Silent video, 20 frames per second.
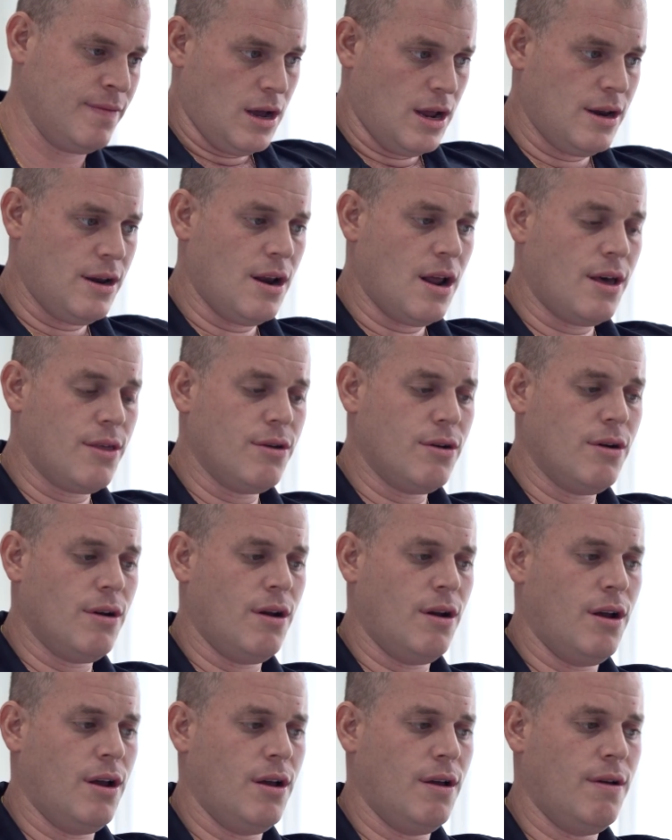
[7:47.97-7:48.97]

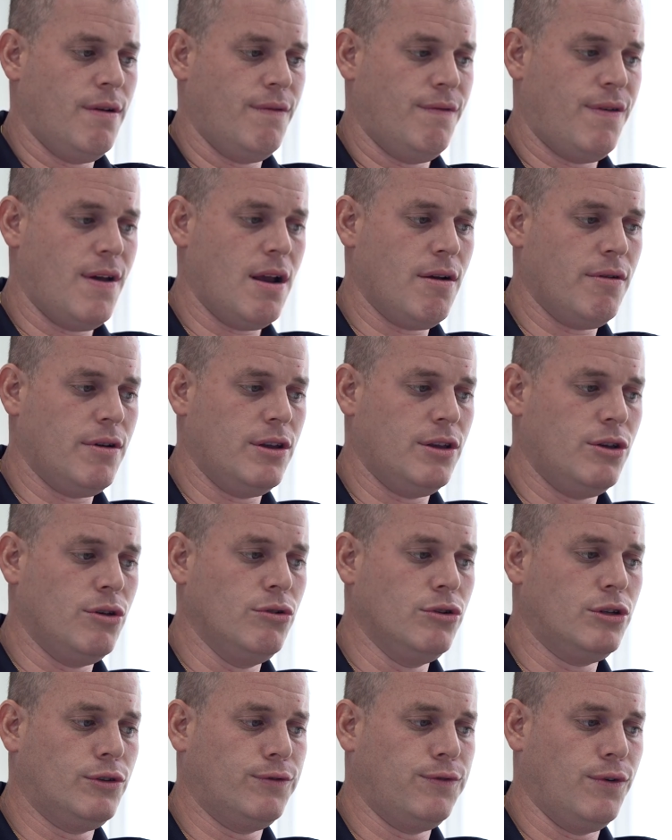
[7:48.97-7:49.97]
Another very
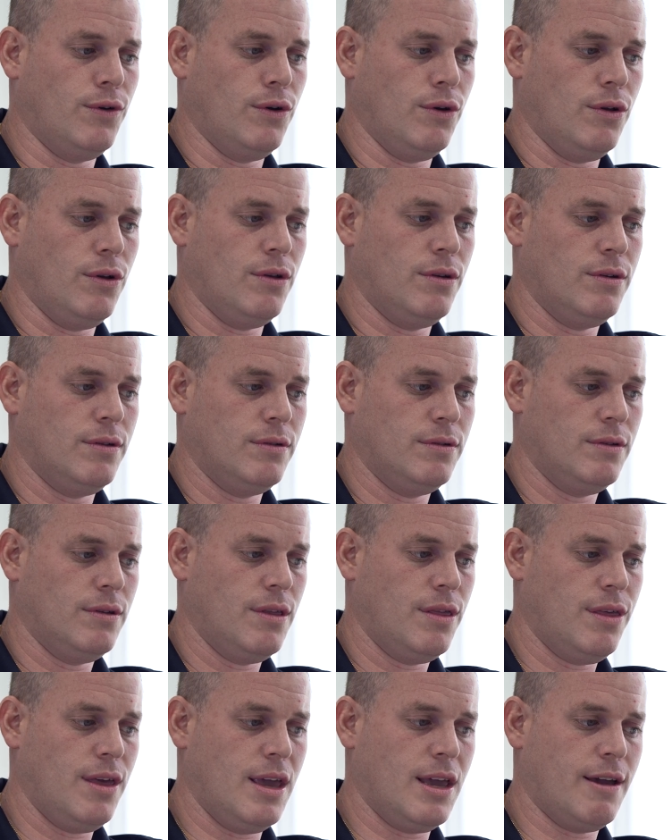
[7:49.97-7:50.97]
useful
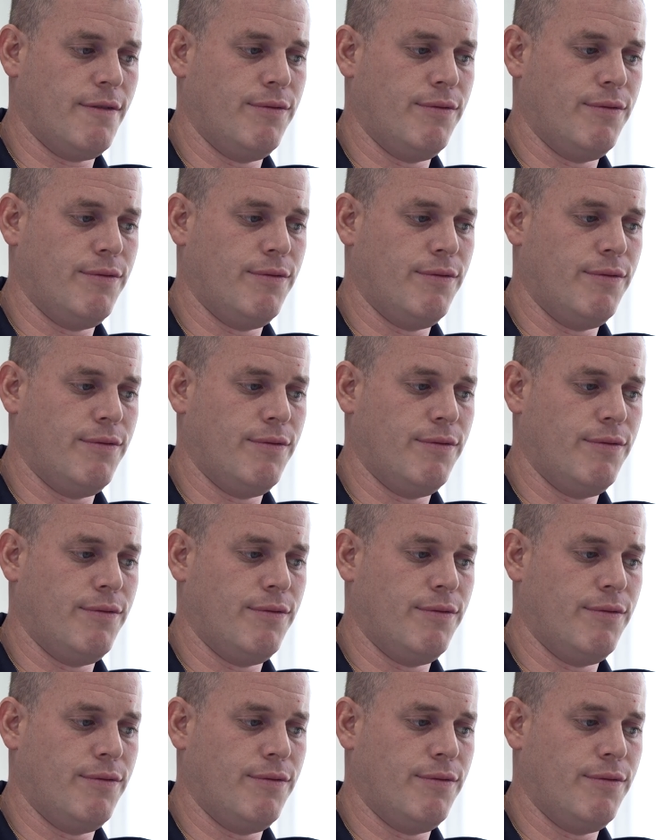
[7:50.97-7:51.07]
thing,